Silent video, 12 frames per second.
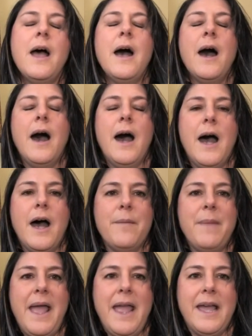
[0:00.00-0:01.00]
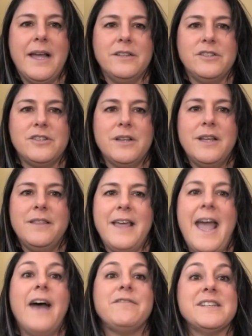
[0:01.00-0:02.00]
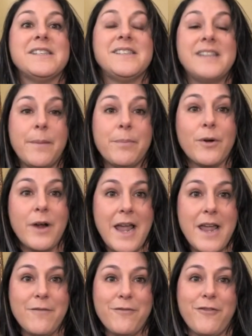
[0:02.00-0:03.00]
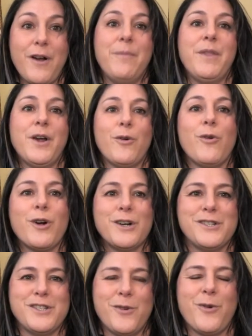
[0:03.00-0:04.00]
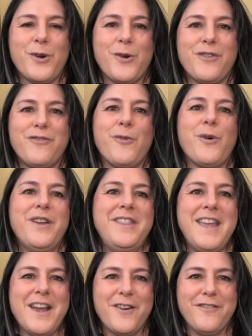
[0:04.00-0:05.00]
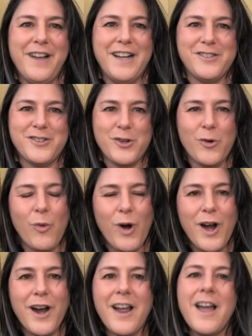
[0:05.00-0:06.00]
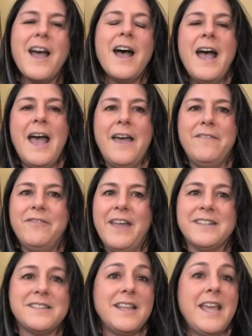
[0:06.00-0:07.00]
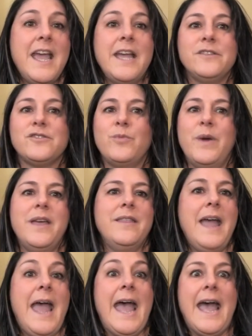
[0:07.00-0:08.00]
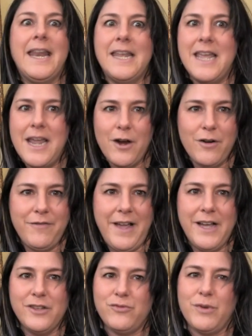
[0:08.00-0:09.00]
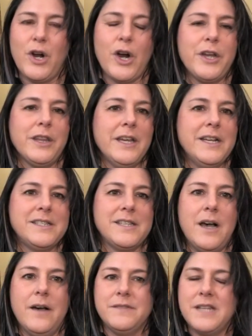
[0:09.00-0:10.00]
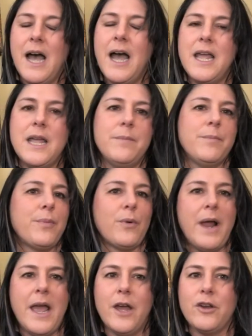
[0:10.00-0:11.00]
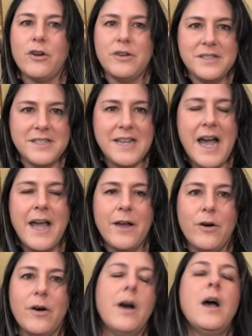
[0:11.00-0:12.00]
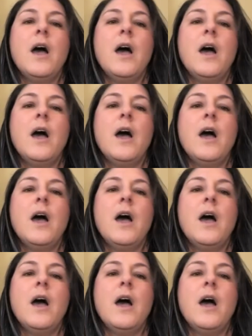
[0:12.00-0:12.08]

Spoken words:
and they have to separate from their horse in order for the air vest to work. And that's the case with any air vest, regardless of type, brand, or style.